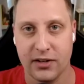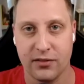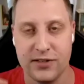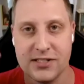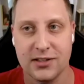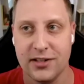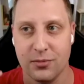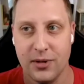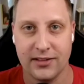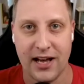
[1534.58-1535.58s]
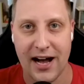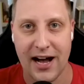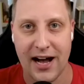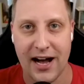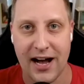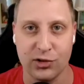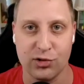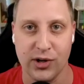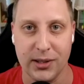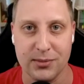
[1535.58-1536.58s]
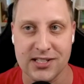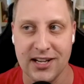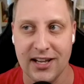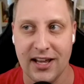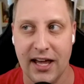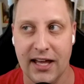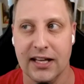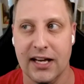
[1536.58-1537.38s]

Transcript: physically from like the hot and cold extremes, and yeah.